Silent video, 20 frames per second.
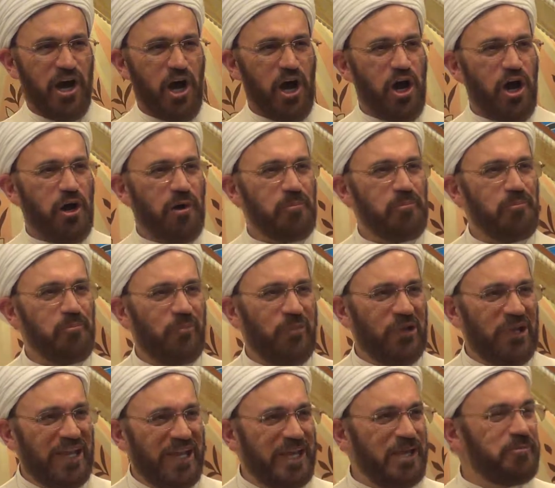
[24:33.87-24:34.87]
Are
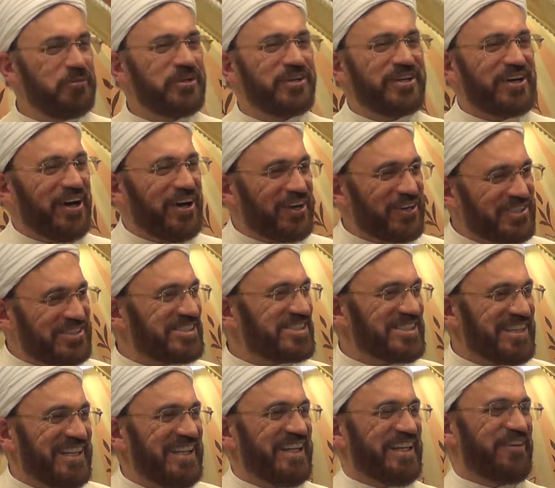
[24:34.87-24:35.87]
blaming
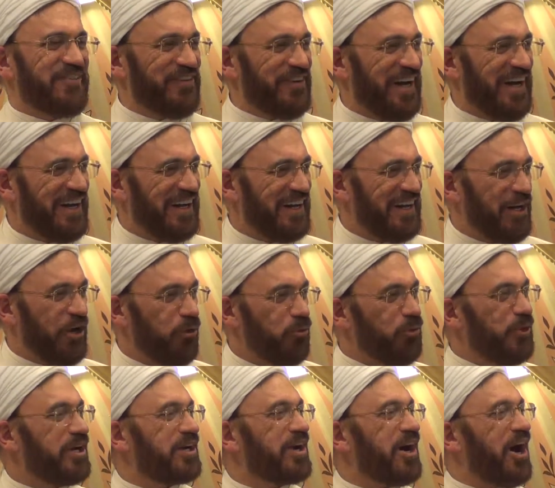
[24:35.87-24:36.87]
ourselves.
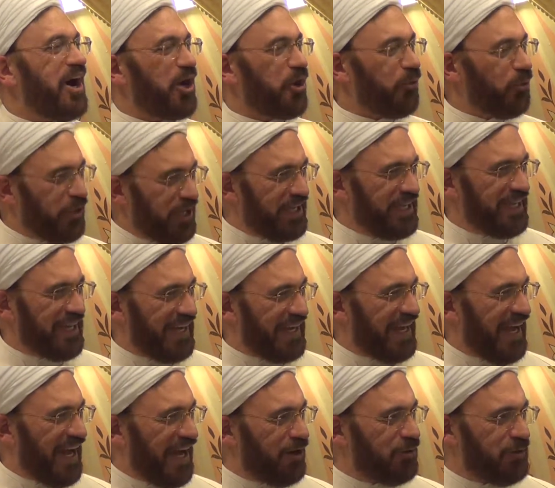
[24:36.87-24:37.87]
Where are we and
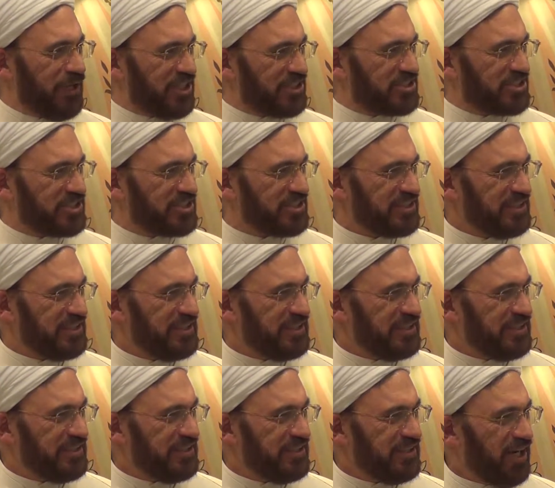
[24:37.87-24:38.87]
how much
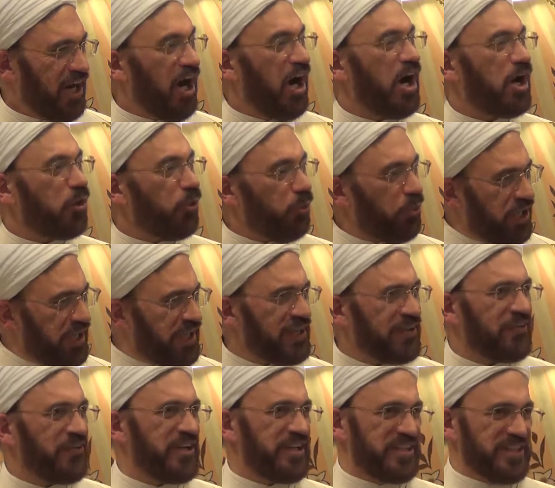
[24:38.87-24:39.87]
are we
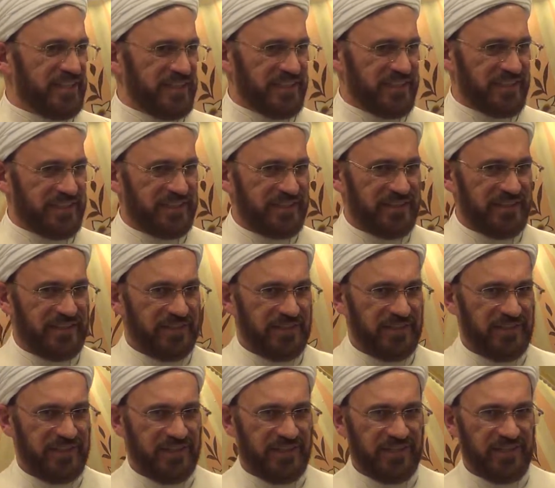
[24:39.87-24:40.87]
ready
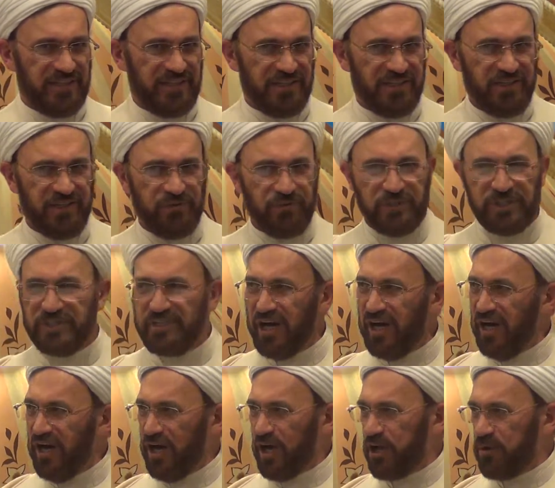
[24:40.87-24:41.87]
with
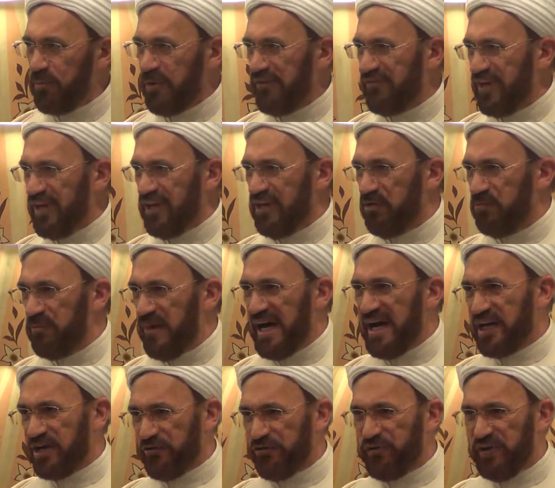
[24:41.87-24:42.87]
the arm of
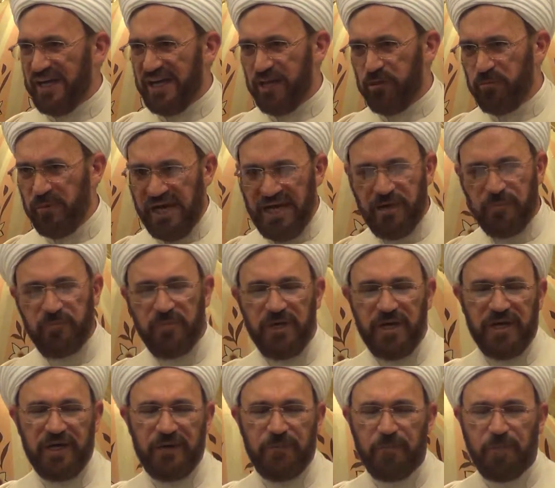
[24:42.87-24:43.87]
al-ma'rifa,
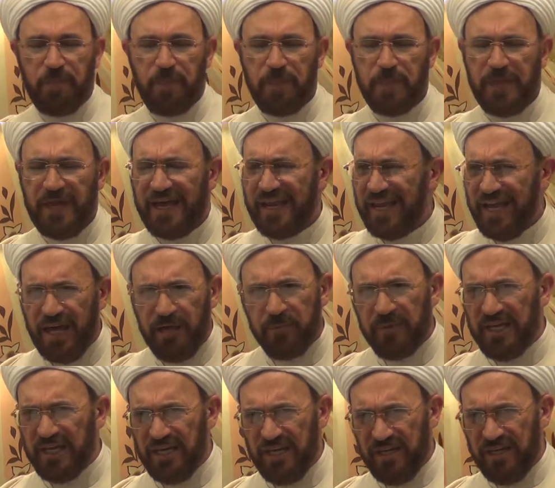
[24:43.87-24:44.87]
al-mahabba,
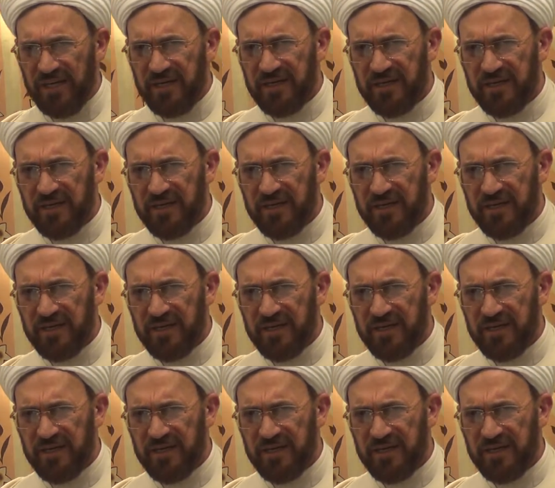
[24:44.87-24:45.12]
al-amal?